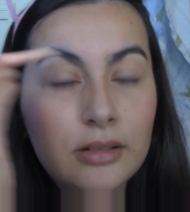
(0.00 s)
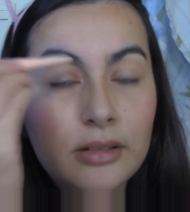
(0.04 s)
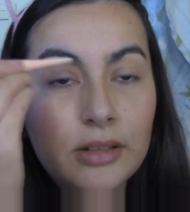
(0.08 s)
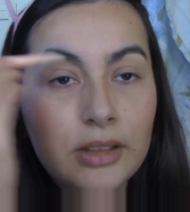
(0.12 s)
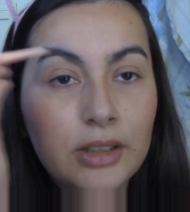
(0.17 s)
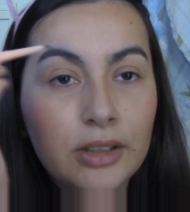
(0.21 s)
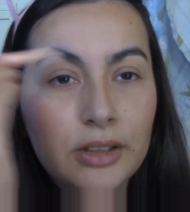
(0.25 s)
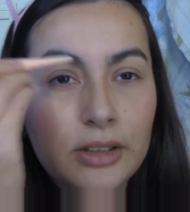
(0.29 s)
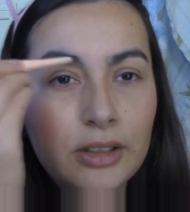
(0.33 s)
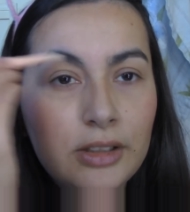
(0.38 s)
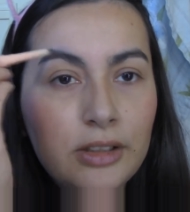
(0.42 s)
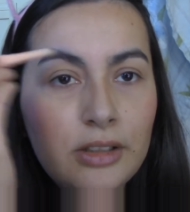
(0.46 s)

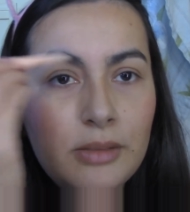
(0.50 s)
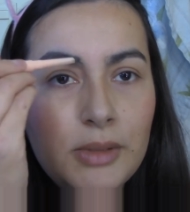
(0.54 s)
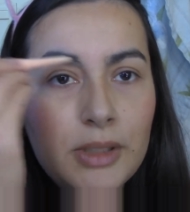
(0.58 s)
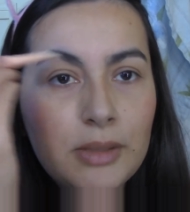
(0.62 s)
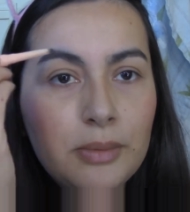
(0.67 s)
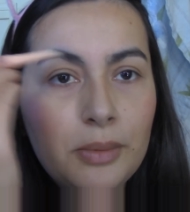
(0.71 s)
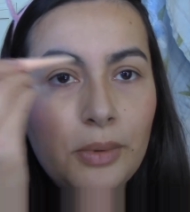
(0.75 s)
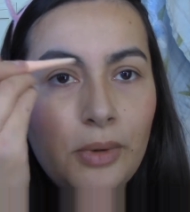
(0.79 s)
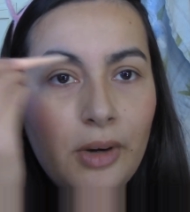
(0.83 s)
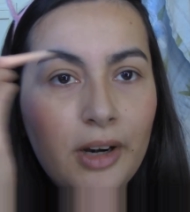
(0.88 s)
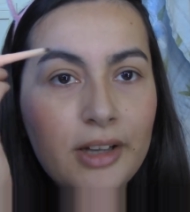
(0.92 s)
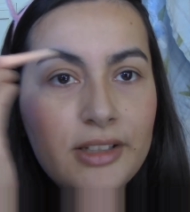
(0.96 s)
They're a little bit
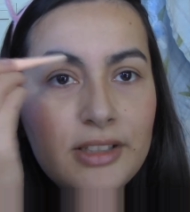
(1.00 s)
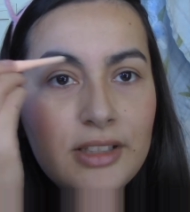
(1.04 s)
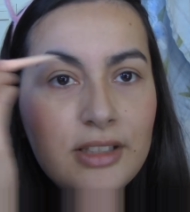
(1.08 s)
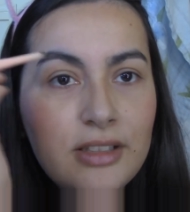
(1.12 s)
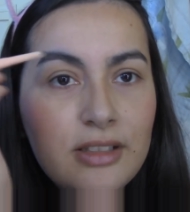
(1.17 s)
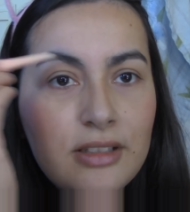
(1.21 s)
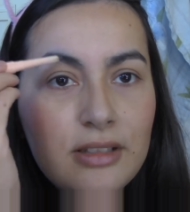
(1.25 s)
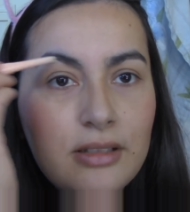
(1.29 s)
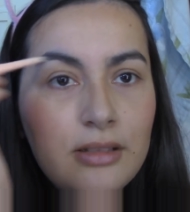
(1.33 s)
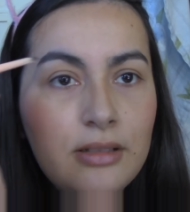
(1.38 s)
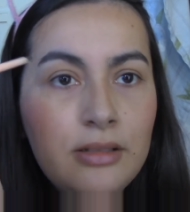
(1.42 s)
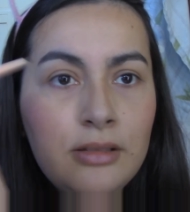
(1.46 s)

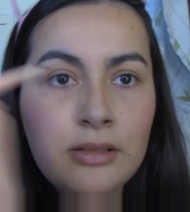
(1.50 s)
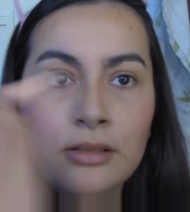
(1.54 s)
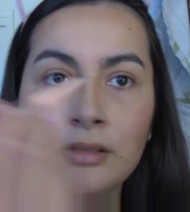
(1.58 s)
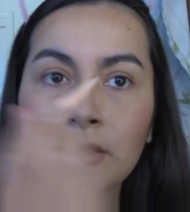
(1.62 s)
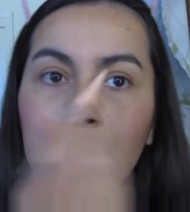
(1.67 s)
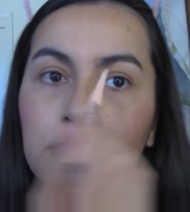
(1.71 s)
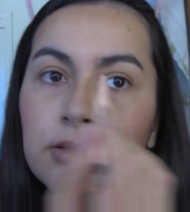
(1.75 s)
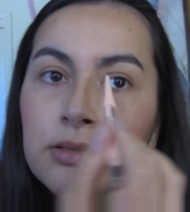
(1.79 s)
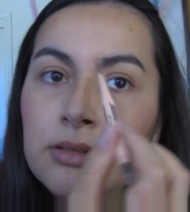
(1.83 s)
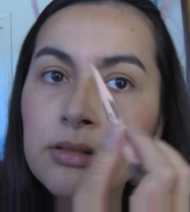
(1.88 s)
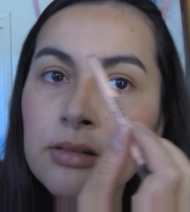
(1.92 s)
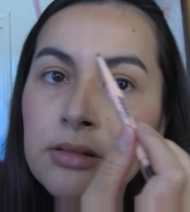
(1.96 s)
pricey.
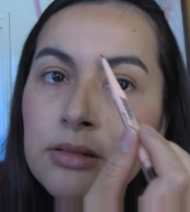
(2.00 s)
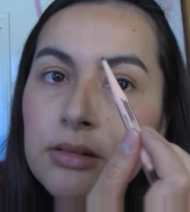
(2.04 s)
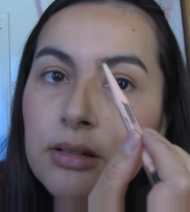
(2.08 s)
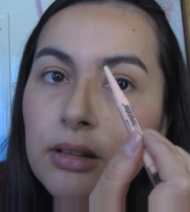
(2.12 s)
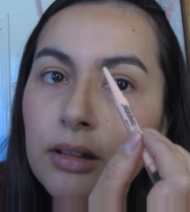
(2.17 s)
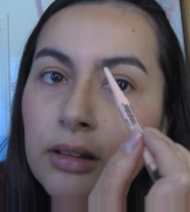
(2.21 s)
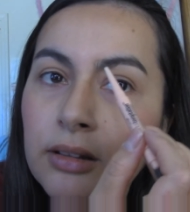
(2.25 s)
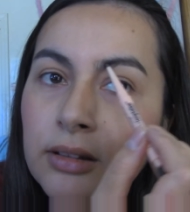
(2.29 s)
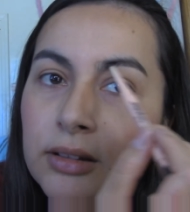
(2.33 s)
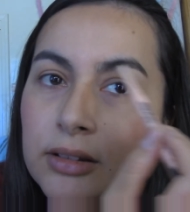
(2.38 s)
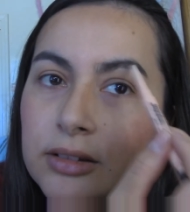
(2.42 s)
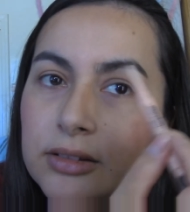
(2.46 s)

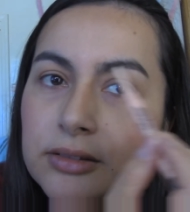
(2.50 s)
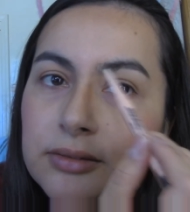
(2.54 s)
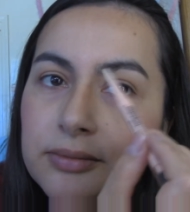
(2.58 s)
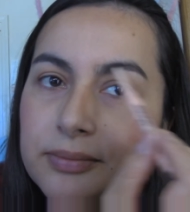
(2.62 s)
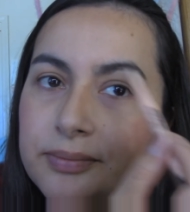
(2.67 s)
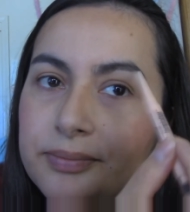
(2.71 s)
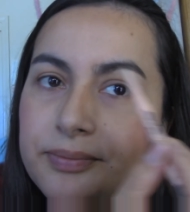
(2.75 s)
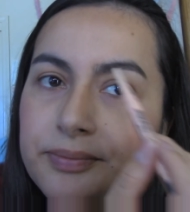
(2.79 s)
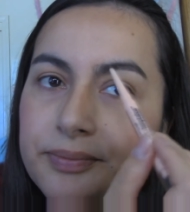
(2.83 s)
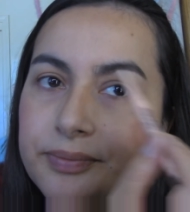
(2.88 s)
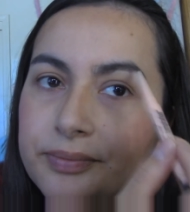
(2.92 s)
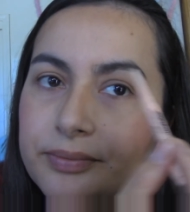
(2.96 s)

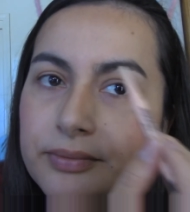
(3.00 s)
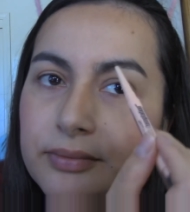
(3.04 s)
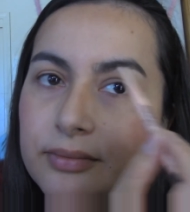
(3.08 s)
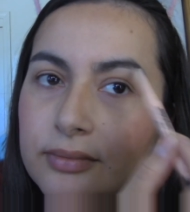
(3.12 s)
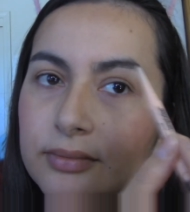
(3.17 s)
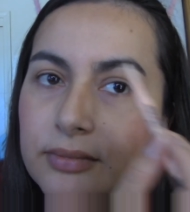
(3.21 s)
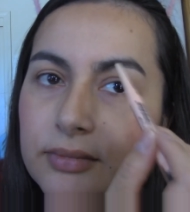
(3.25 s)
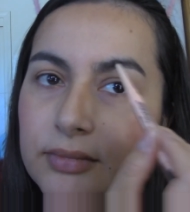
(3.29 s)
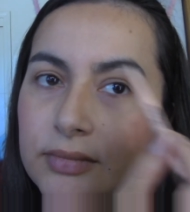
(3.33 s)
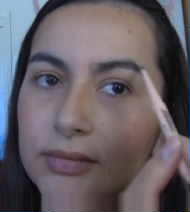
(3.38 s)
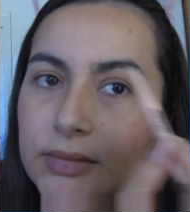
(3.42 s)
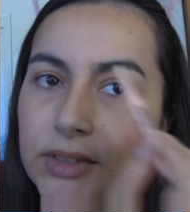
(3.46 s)
Um,
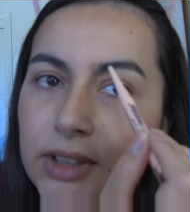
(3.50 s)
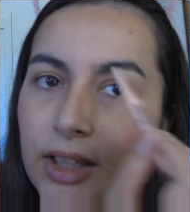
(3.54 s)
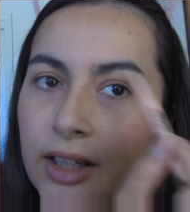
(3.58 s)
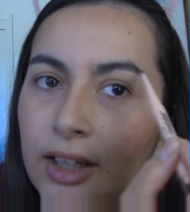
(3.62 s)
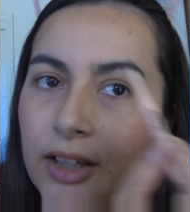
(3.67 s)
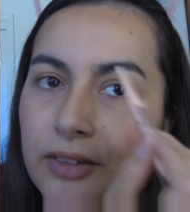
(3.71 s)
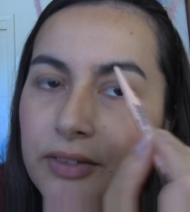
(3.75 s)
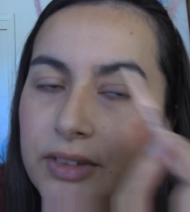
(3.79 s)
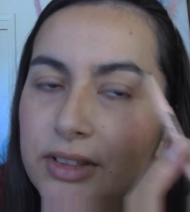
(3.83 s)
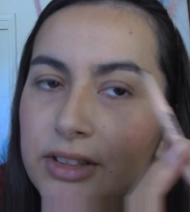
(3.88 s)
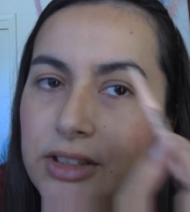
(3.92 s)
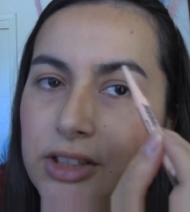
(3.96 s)
I
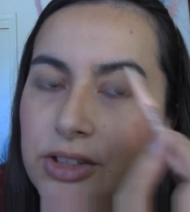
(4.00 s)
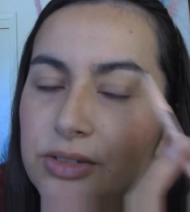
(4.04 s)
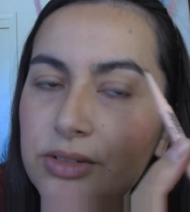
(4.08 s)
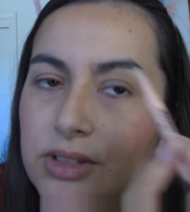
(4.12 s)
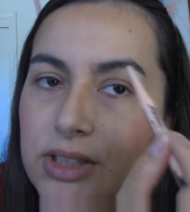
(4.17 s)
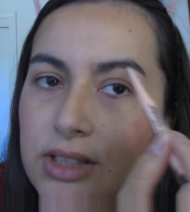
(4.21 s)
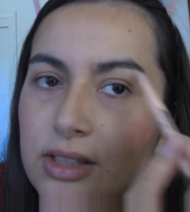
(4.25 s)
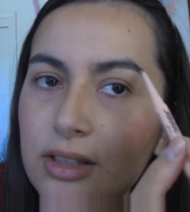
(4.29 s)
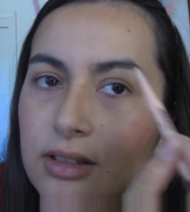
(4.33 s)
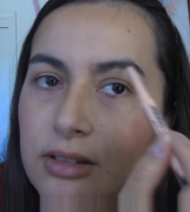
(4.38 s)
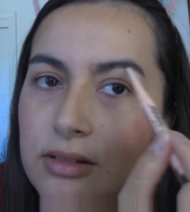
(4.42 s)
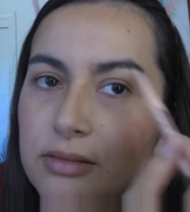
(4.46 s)
haven't
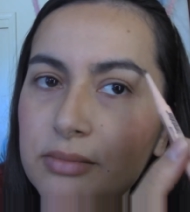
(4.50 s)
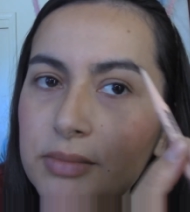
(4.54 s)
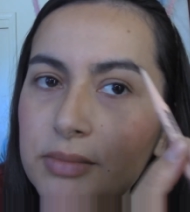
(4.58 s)
used them